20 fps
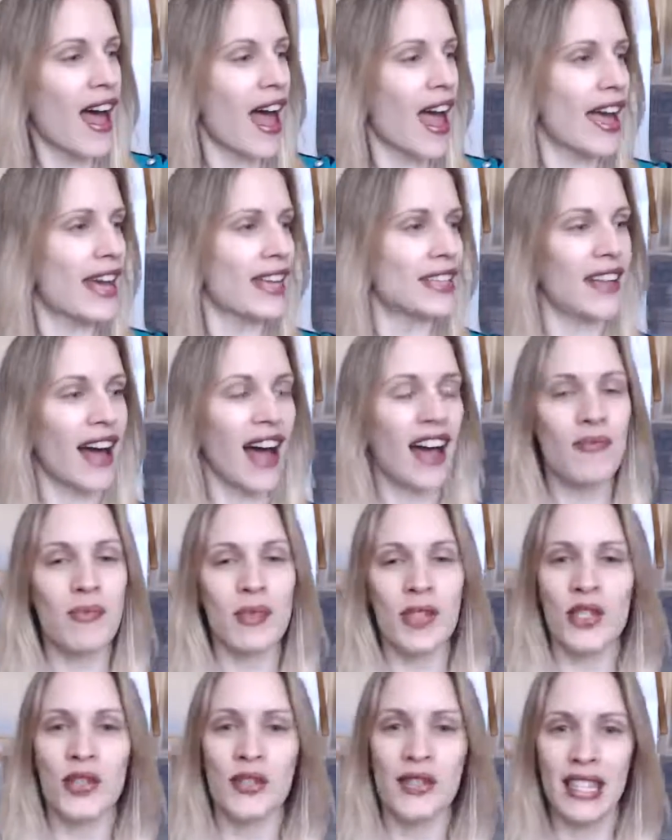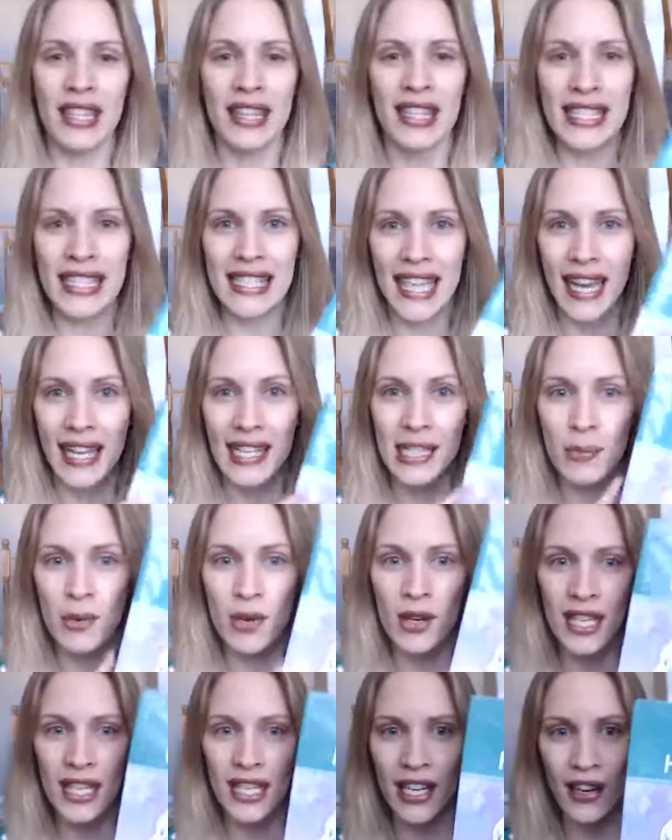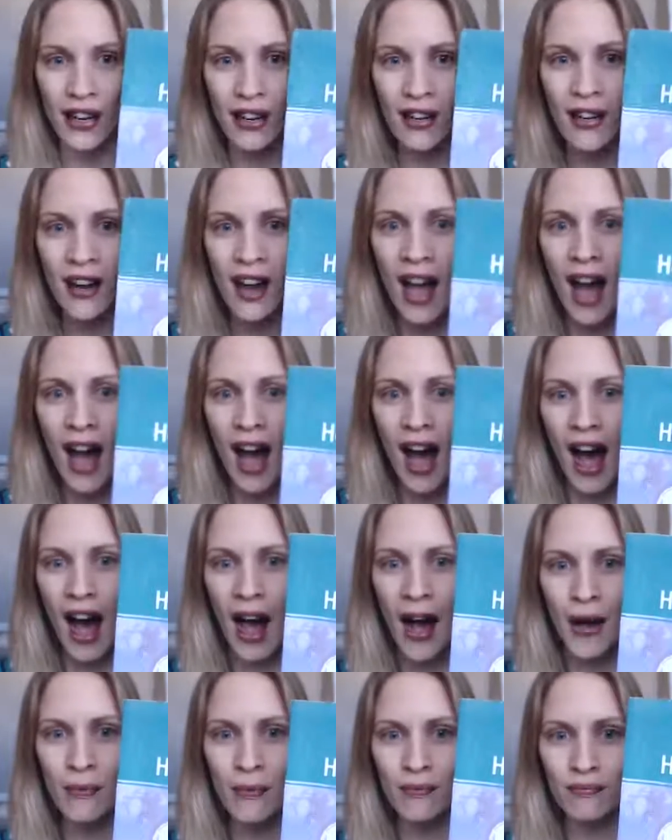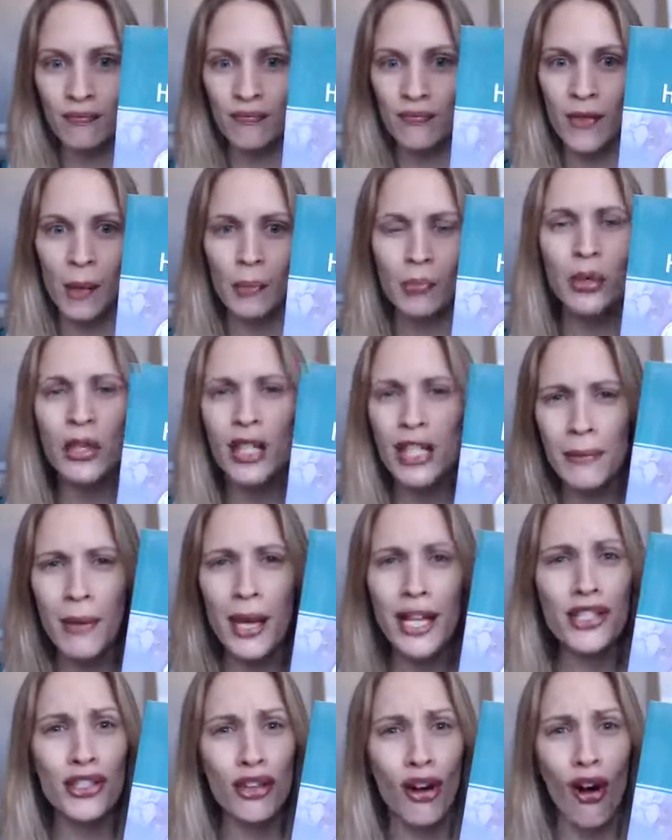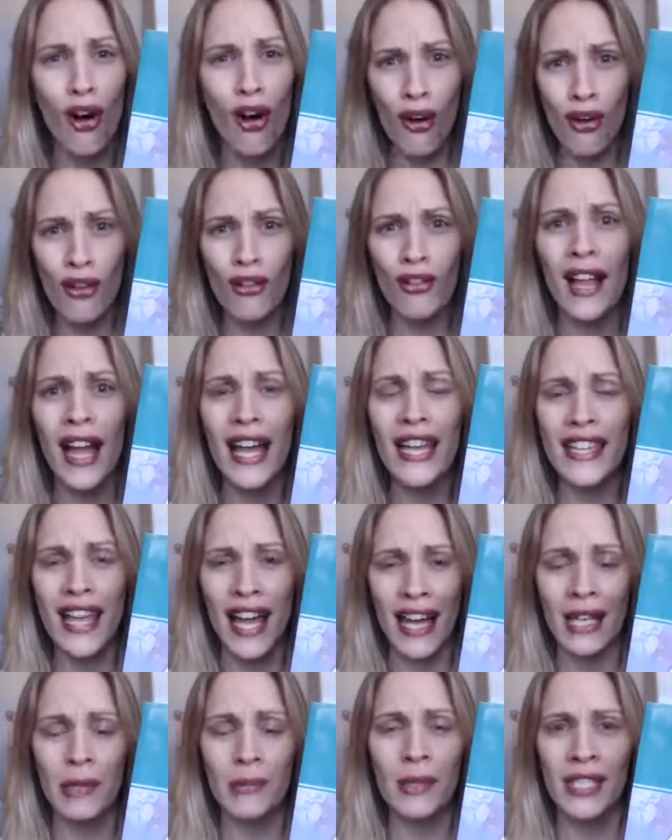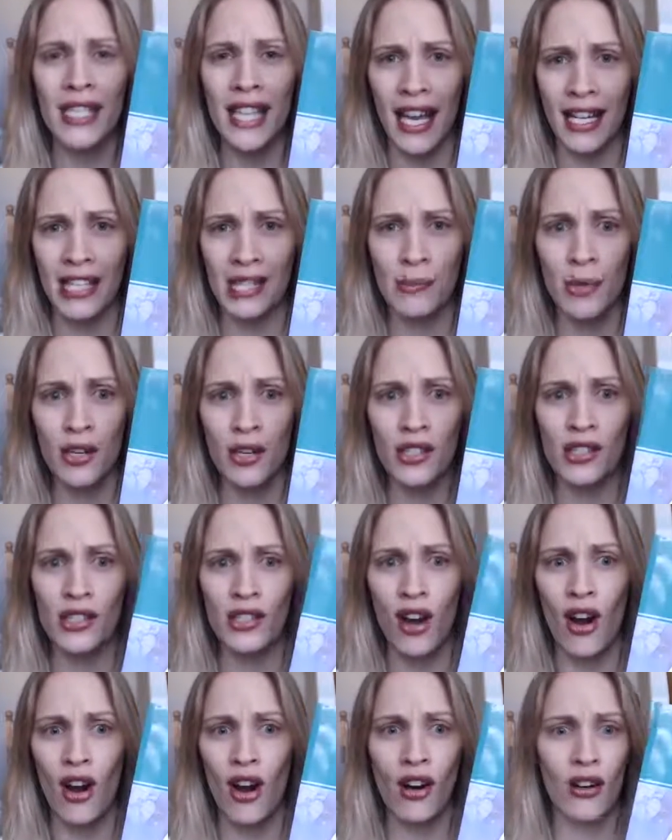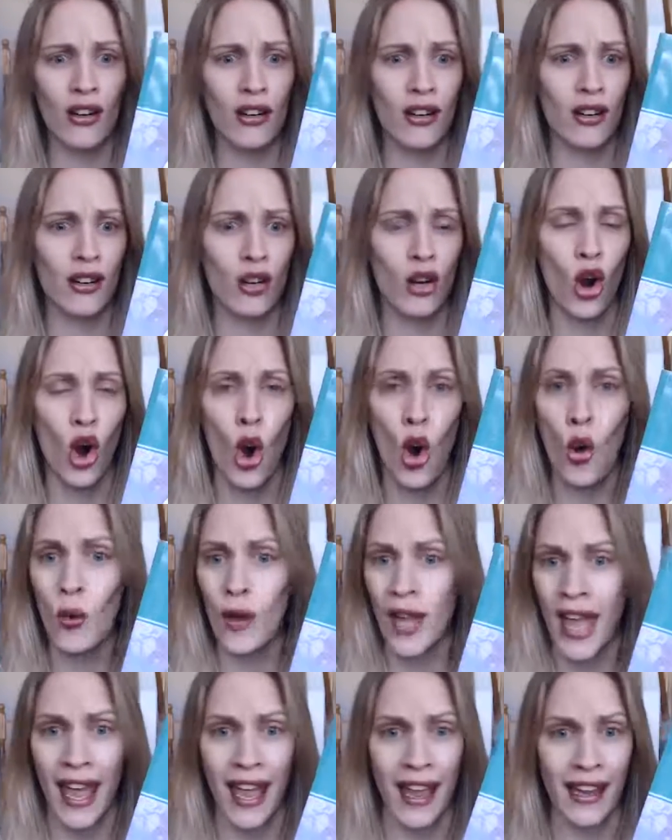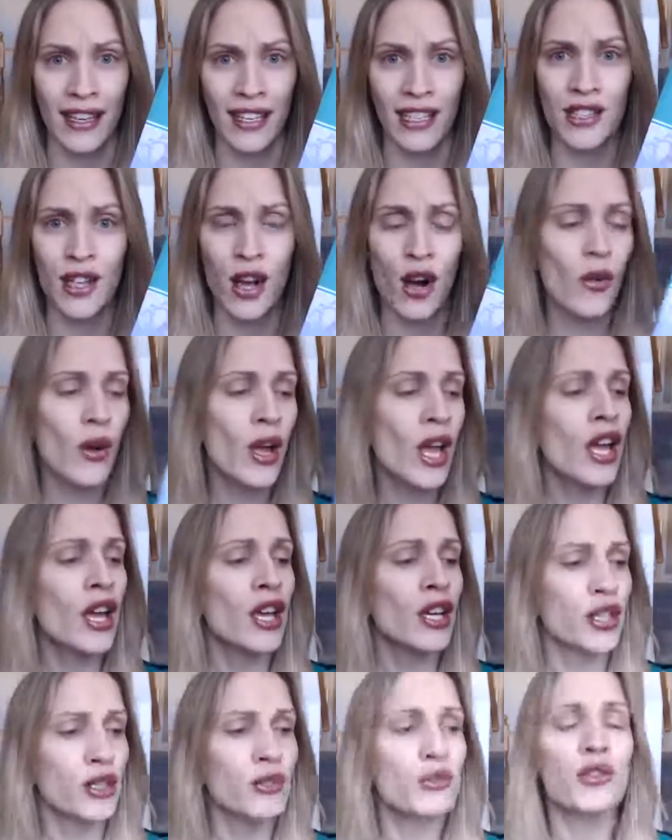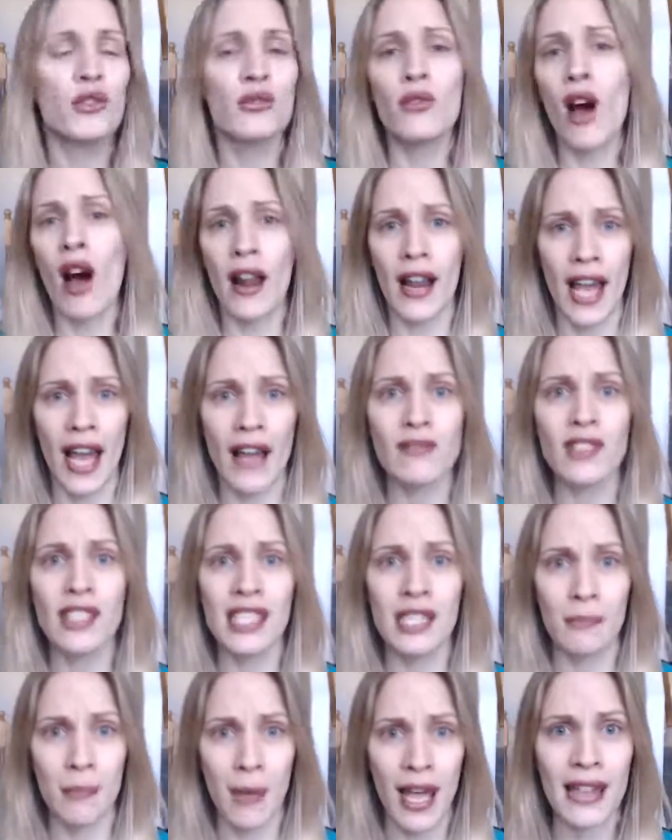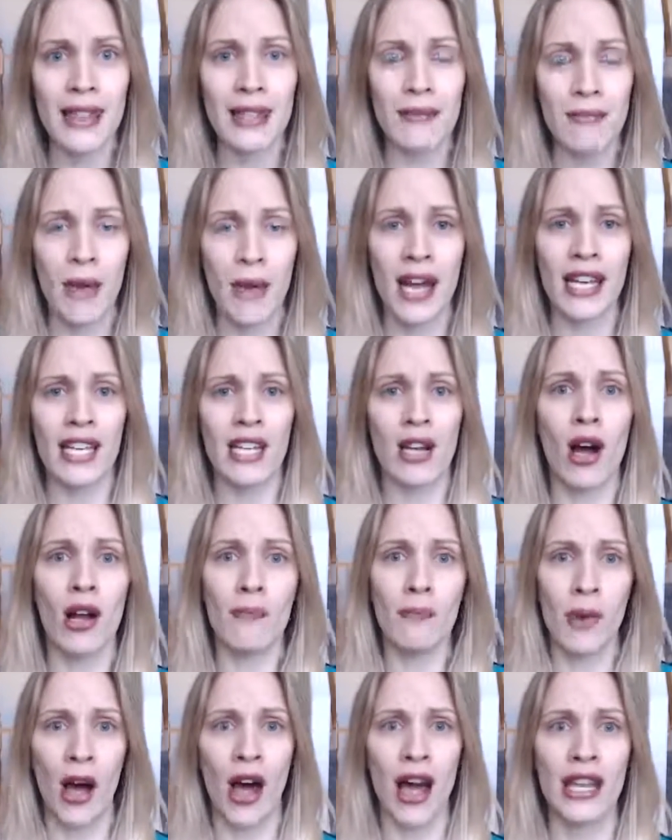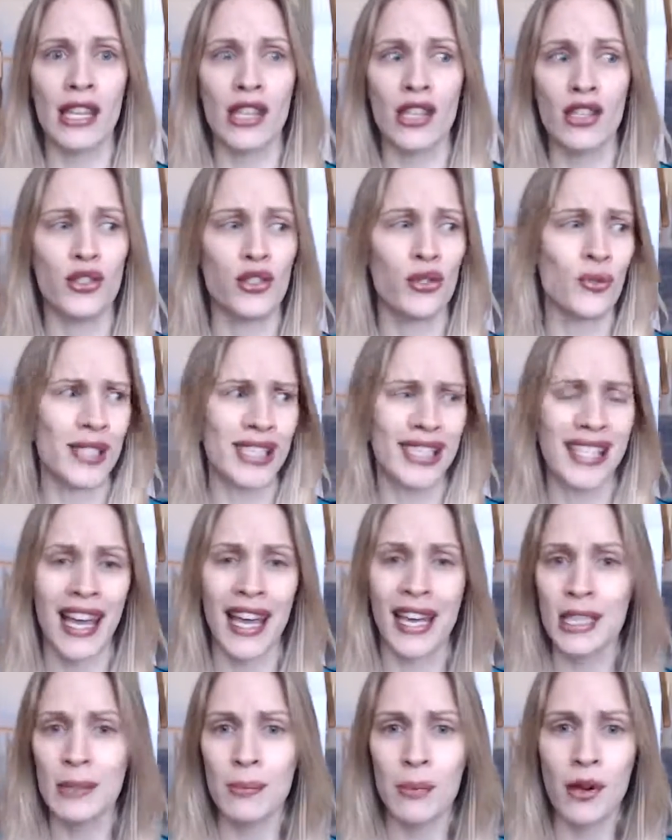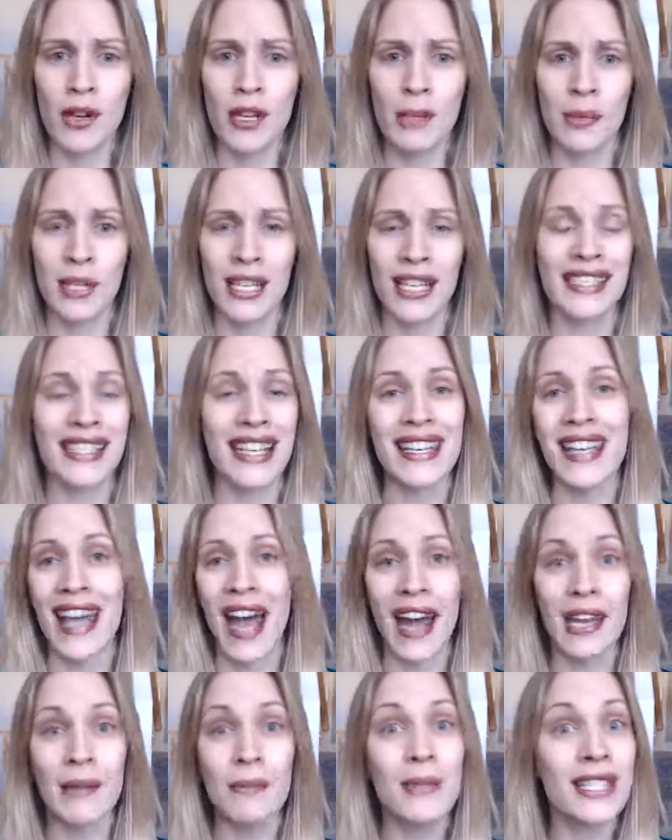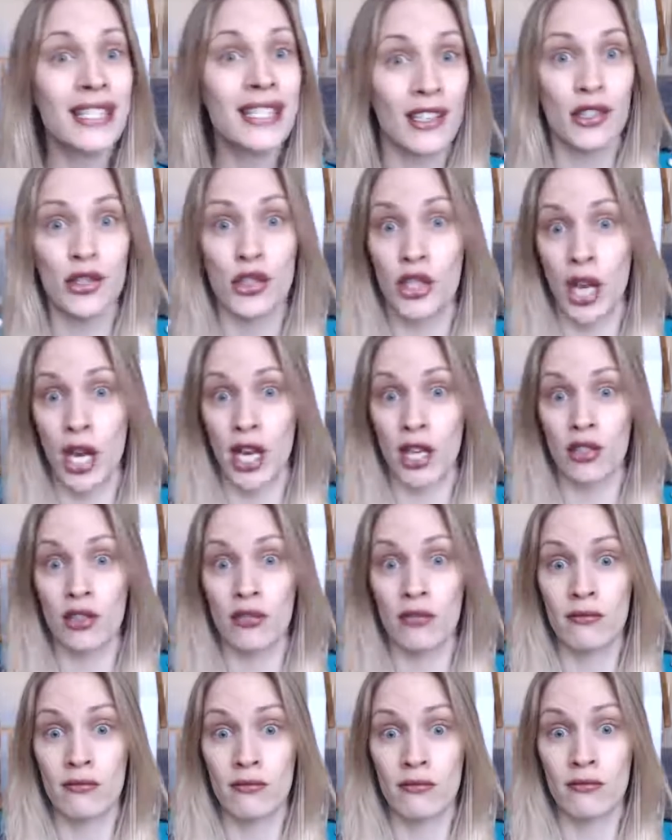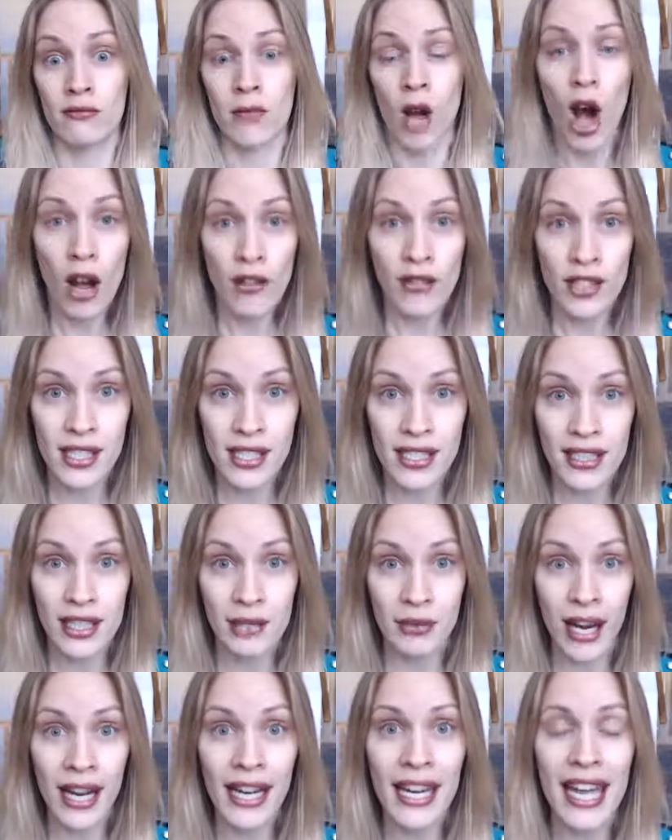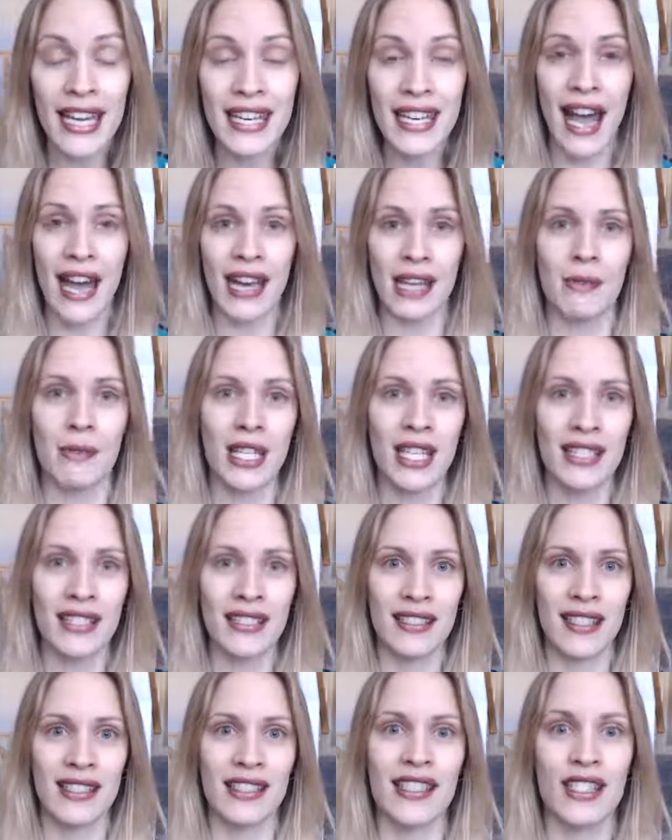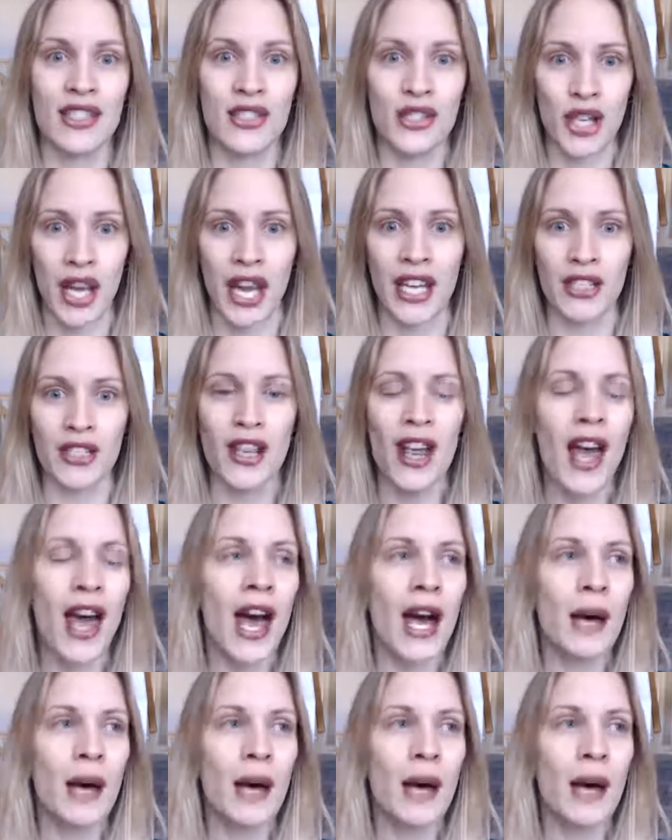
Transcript: And I've been using this textbook here. Pretty much all anatomy textbooks are okay. You know, you do not have to spend the money on buying the newest textbook because anatomy doesn't change. Obviously, right? Anatomy doesn't change.